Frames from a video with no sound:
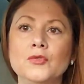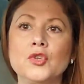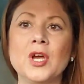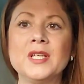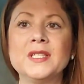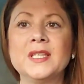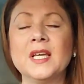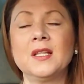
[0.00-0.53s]

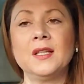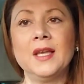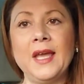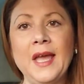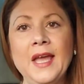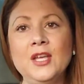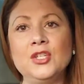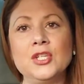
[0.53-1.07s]
tricyclic
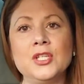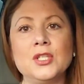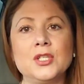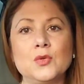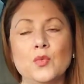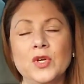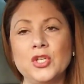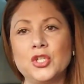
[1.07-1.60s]

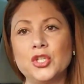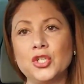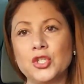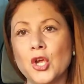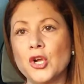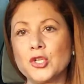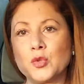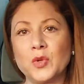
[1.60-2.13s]
agents, which
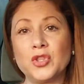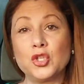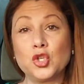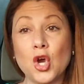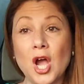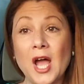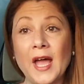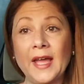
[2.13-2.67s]
starts with
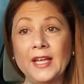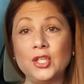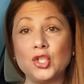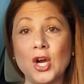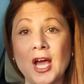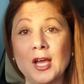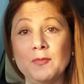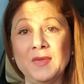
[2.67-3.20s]
tri.
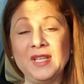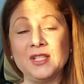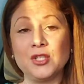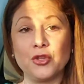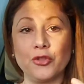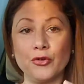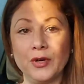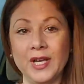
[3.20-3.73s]
Tri means
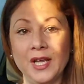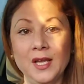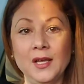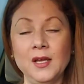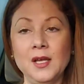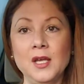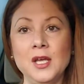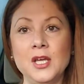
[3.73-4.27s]
3.
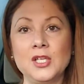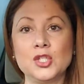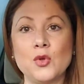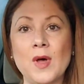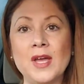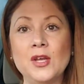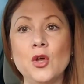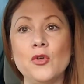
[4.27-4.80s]
So
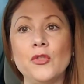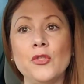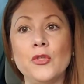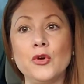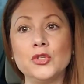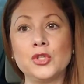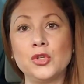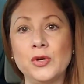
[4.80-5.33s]
I know that
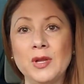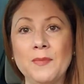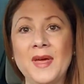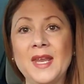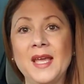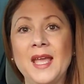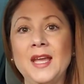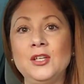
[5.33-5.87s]
those 3
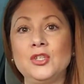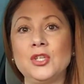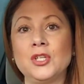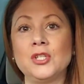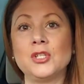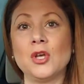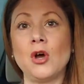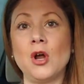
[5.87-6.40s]

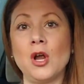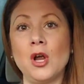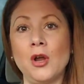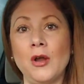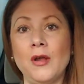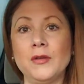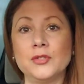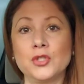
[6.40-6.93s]
medications
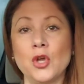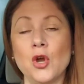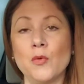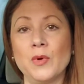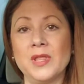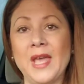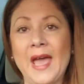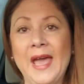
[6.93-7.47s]
start
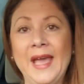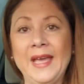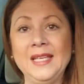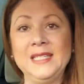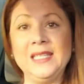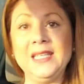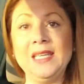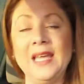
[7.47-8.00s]
with
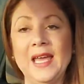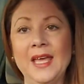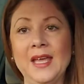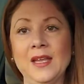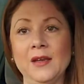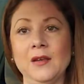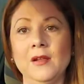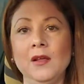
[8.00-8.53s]
ADN.